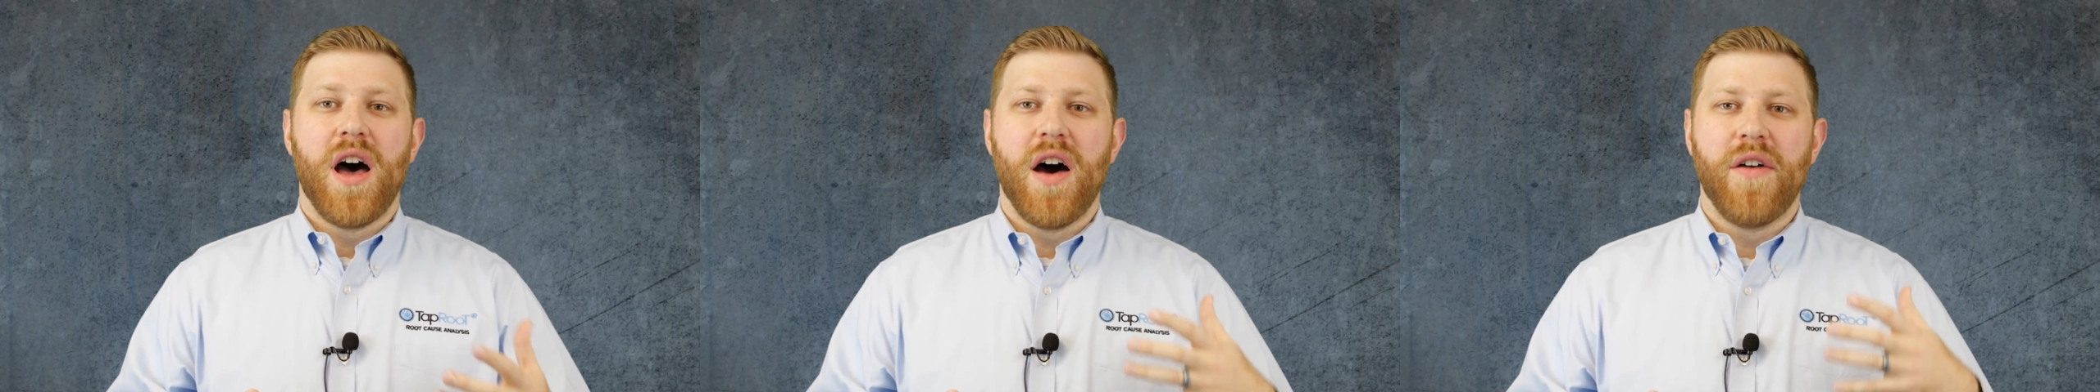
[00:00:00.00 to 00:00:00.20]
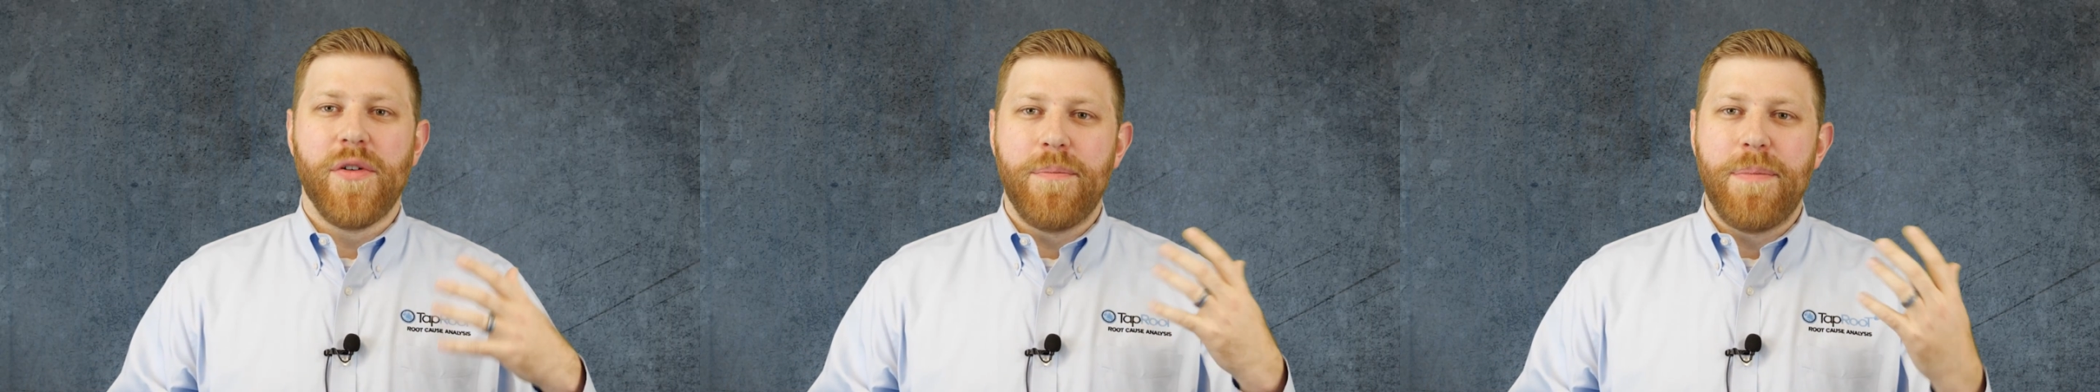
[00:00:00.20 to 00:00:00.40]

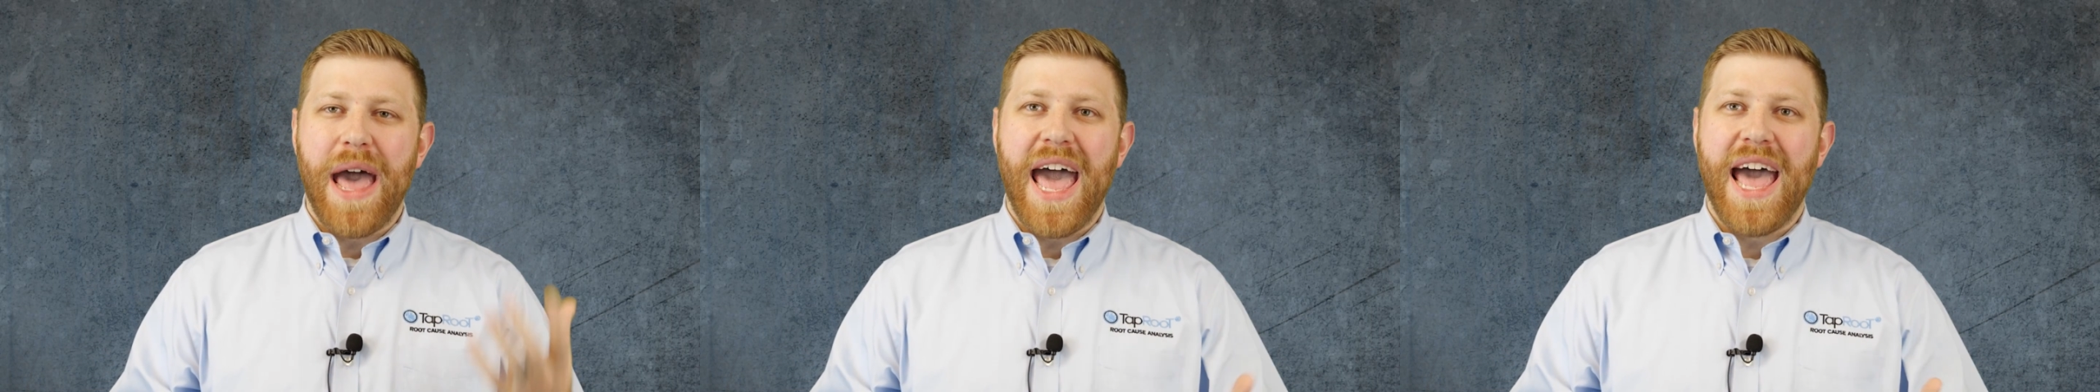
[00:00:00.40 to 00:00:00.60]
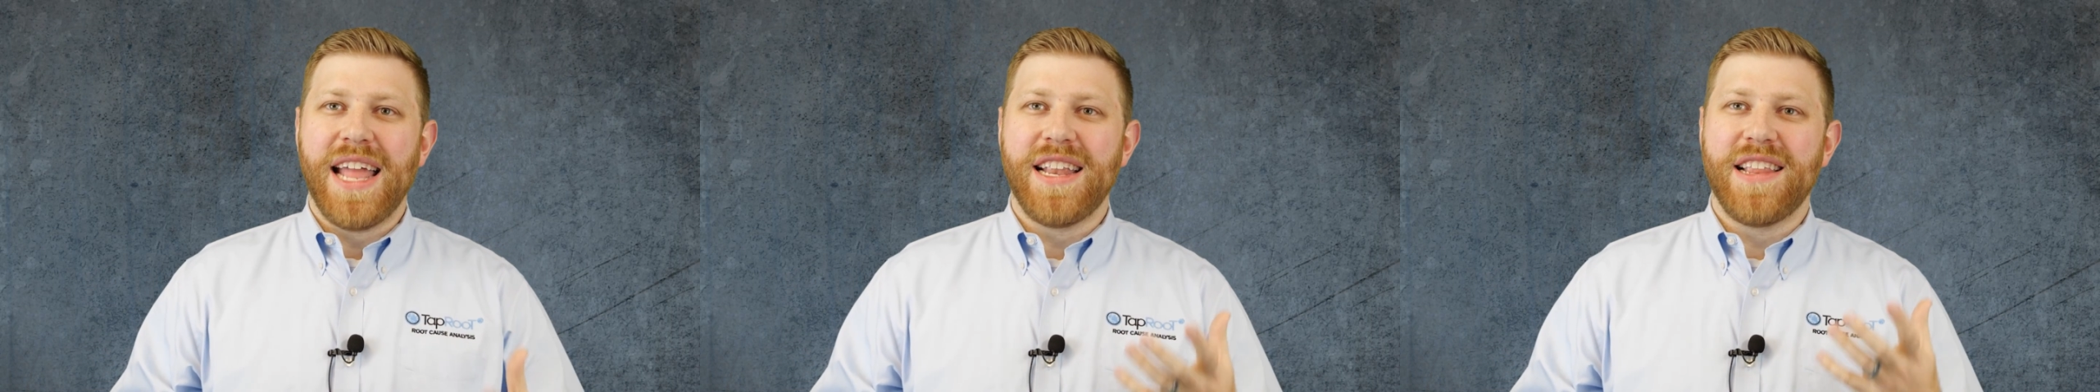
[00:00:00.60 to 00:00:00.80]
of a
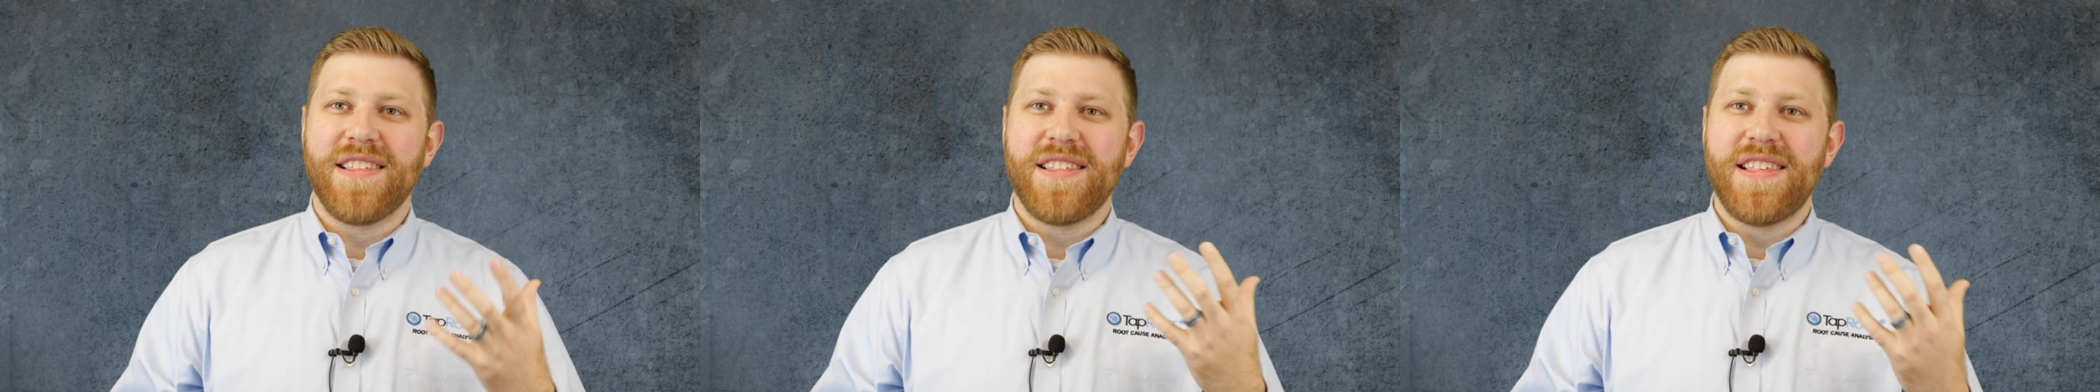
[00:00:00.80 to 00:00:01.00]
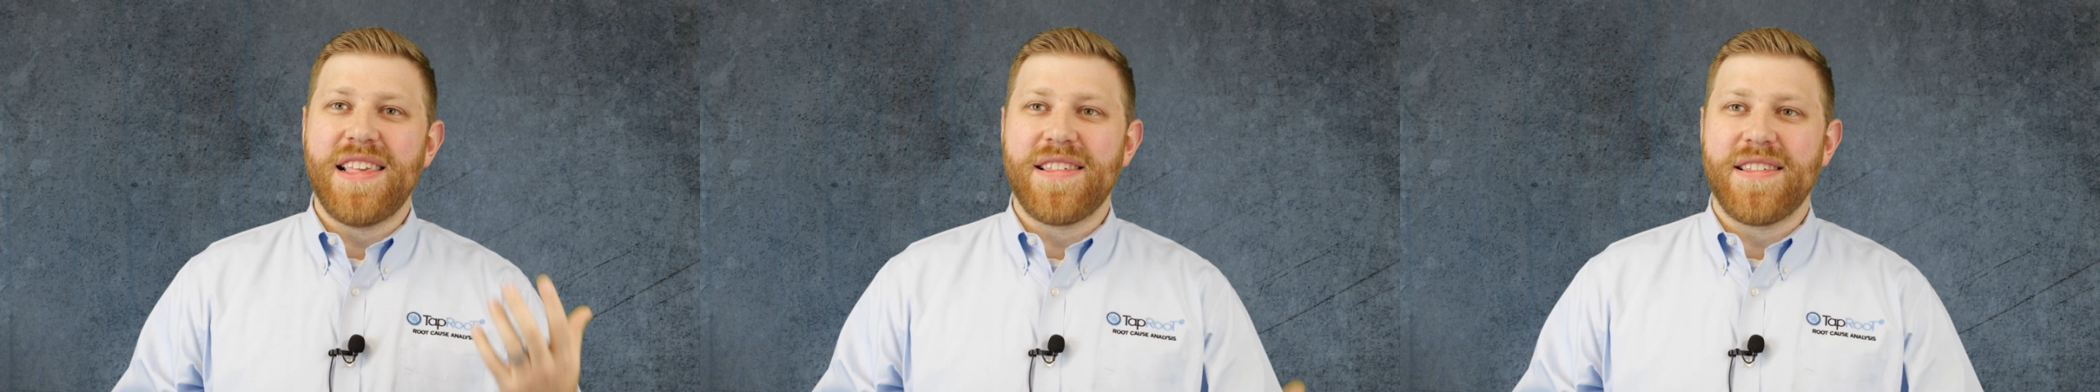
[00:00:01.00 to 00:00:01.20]
bad
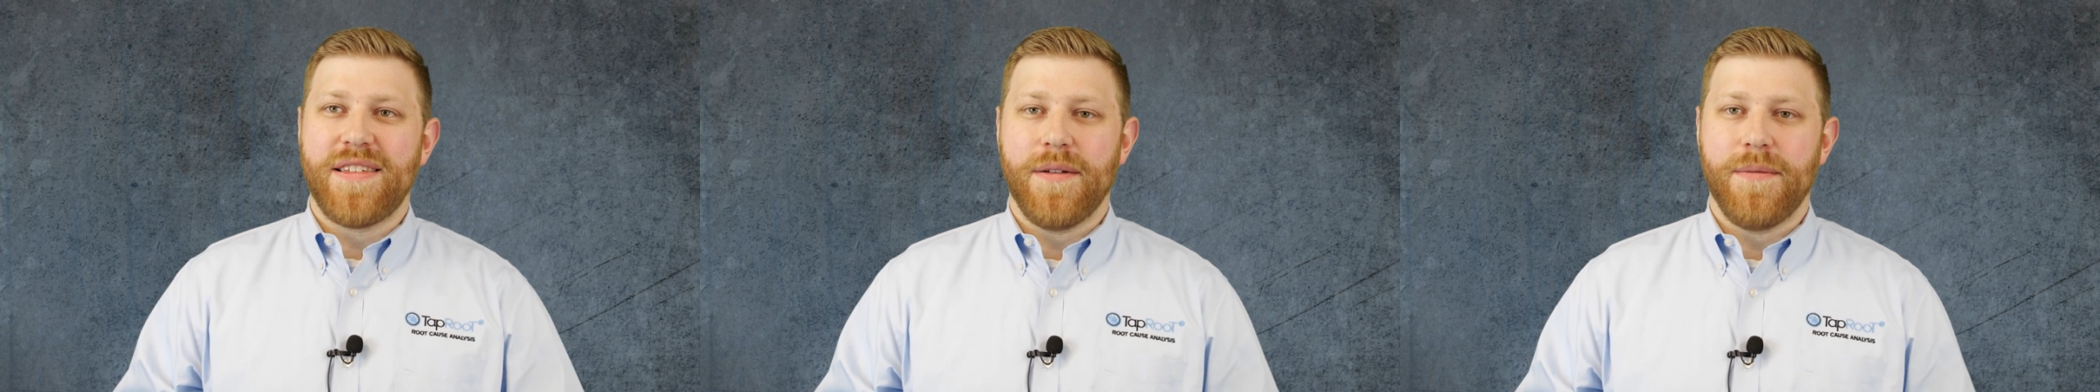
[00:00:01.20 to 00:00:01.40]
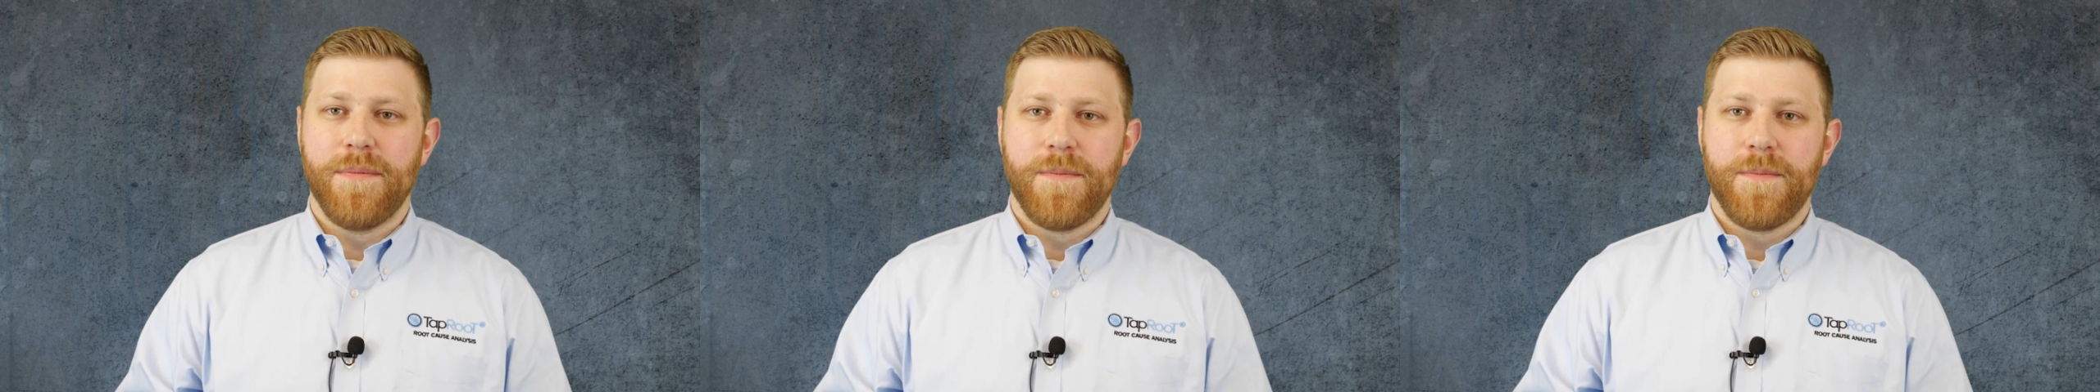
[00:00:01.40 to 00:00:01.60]

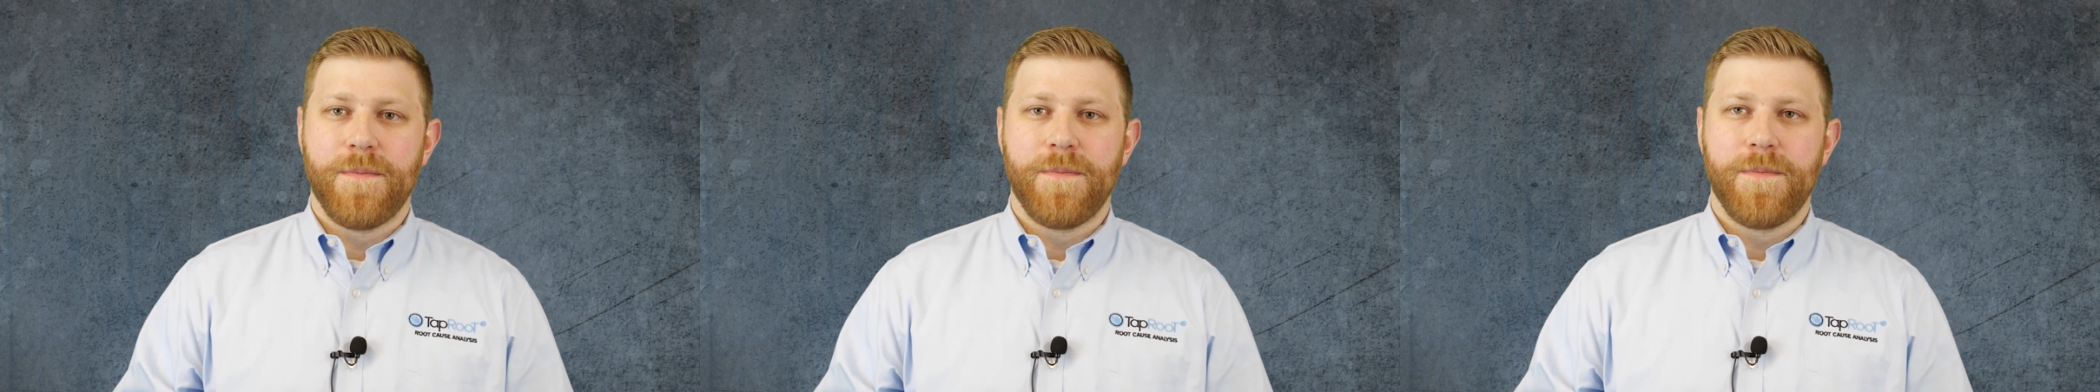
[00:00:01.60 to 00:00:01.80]
system.